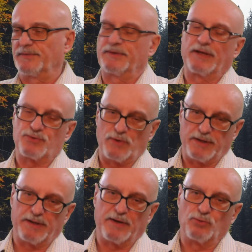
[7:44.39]
That's
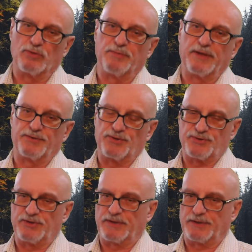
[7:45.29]
why I will be
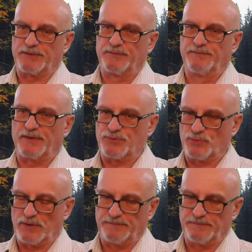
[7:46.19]
addressing that as well.